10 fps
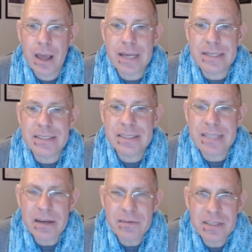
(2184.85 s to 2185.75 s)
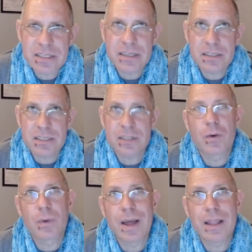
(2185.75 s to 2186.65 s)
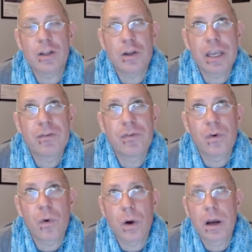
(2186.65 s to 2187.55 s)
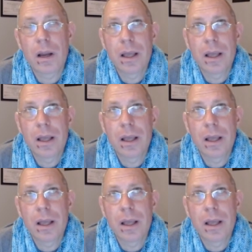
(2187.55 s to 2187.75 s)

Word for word: Instead of this Cinderella looking for